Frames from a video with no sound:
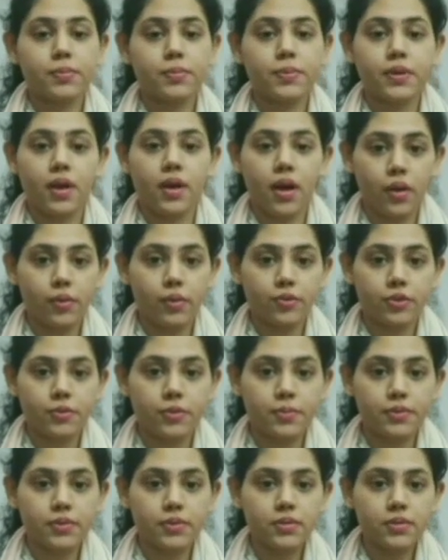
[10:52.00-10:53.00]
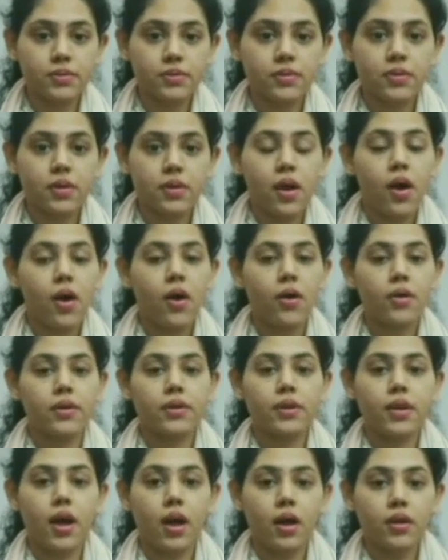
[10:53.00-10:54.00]
it could be countable
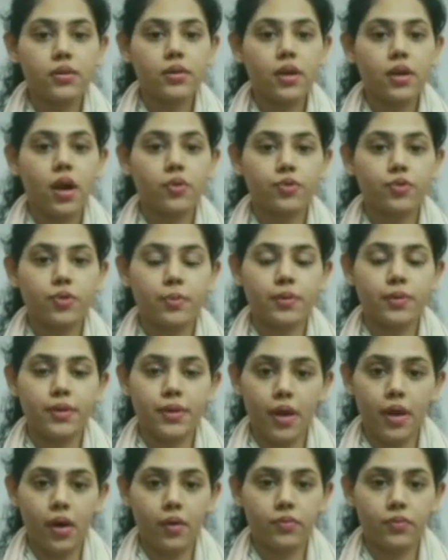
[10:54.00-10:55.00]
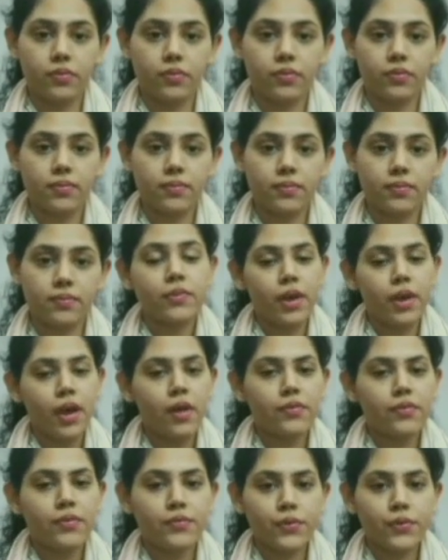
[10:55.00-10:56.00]
or an uncountable noun.
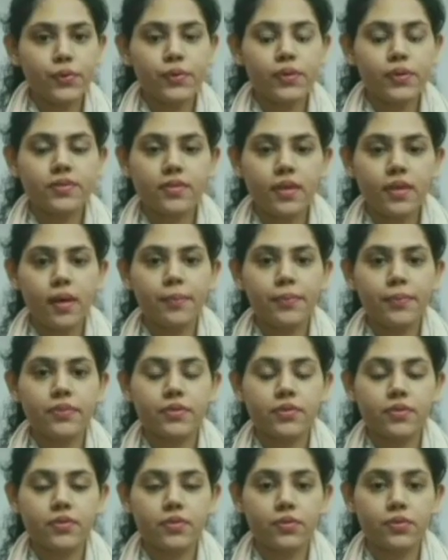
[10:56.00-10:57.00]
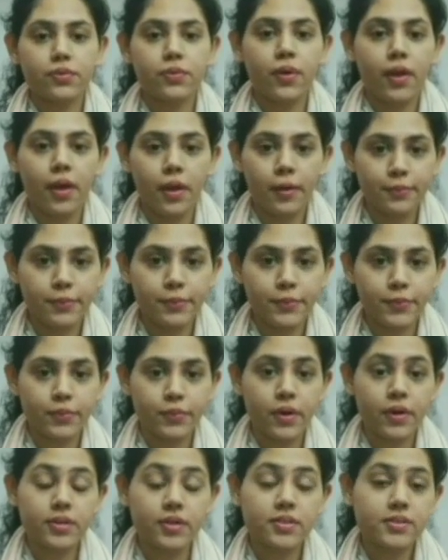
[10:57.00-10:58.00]
We have a few examples to
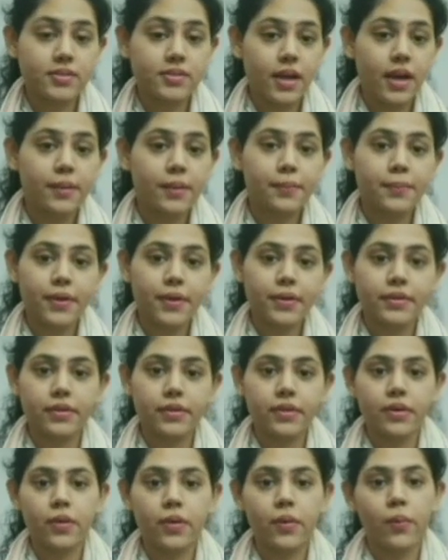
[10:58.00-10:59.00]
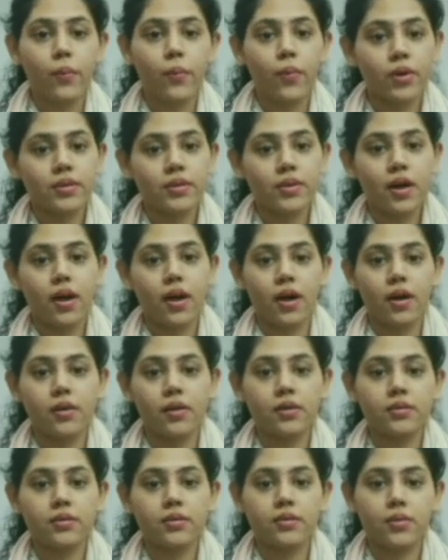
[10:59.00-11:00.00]
help you understand better what
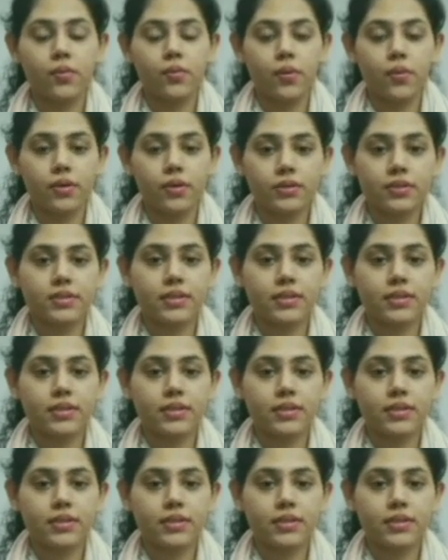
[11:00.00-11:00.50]
are the